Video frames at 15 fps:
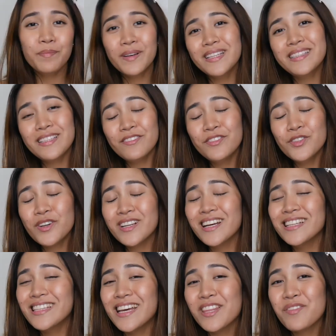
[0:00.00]
But if you are
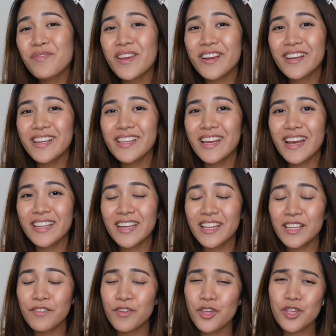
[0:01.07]
not getting married yet
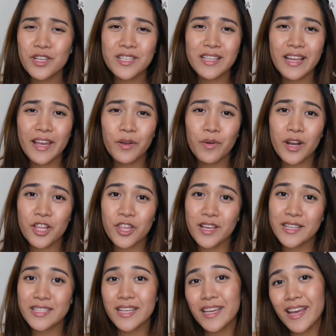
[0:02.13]
and if you just like
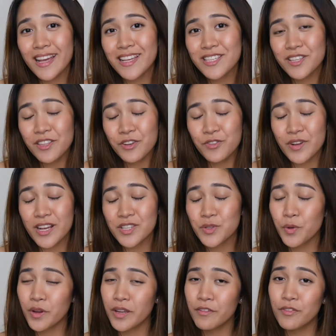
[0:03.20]
watching Say Yes to the Dress,
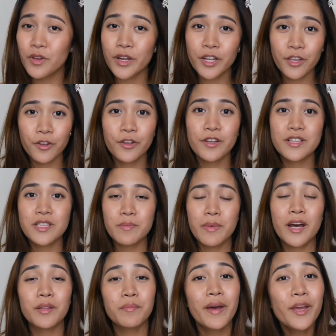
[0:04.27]
or if you are curious
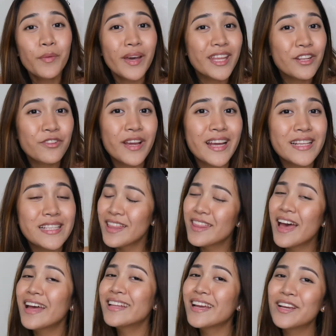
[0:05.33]
about my wedding dress,
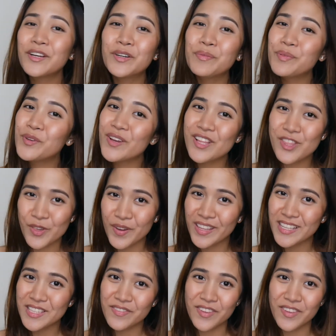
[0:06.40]
then I hope you enjoy this